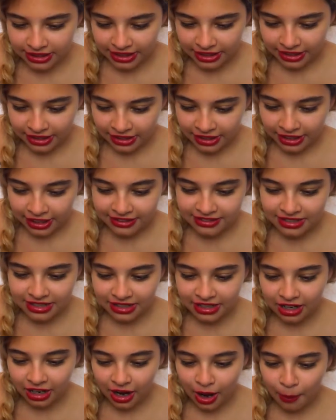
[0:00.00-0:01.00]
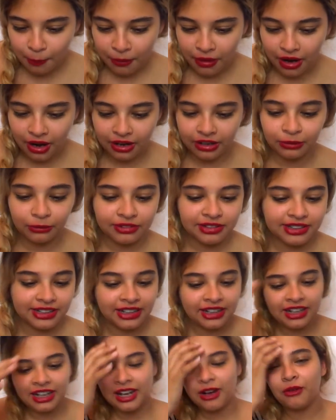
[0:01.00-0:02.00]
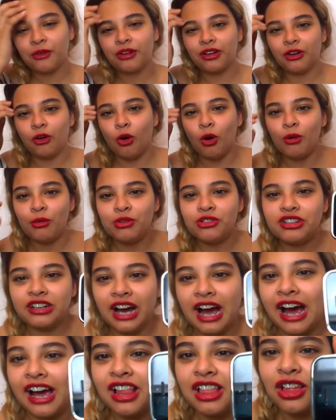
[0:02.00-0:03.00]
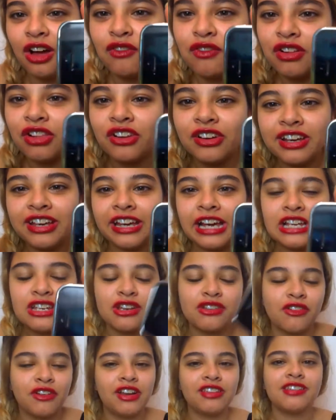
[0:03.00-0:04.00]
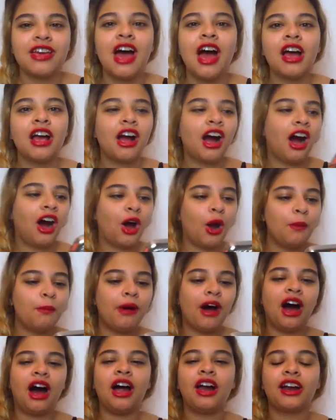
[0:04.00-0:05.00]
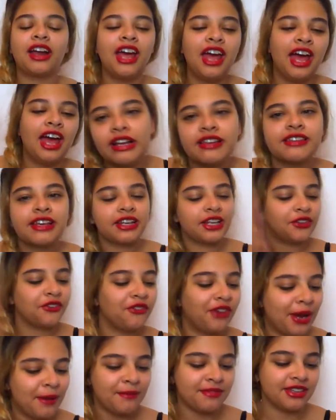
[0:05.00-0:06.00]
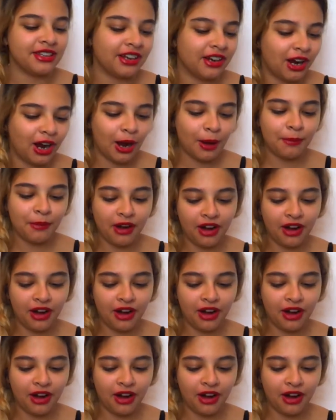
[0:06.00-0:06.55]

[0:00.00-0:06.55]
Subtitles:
This is a car park. OMG, I love the locations where it's car park. Let's get the rhymes in the car